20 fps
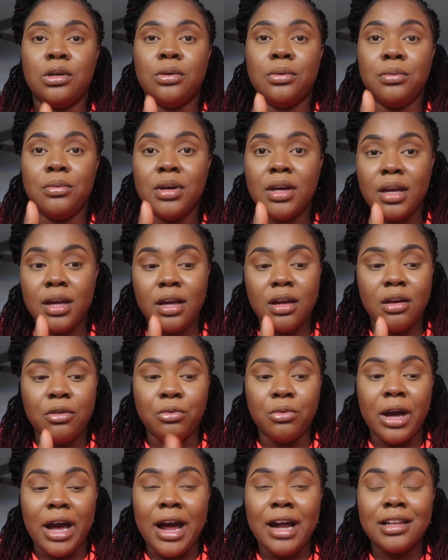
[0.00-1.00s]
So
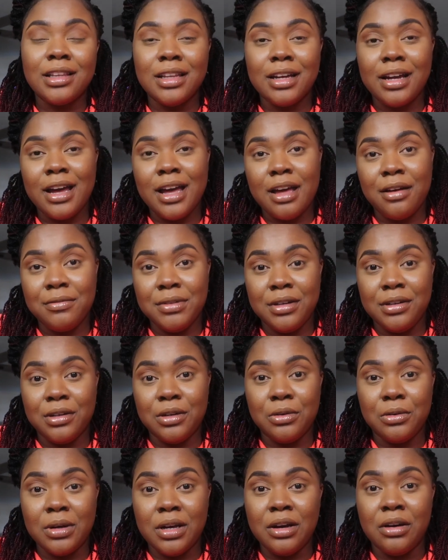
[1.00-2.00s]
after having
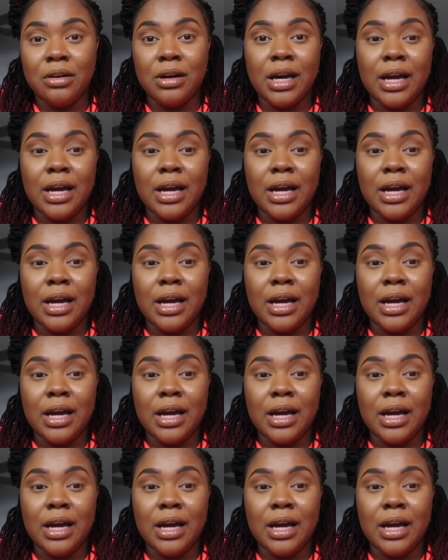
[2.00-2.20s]
Noelle,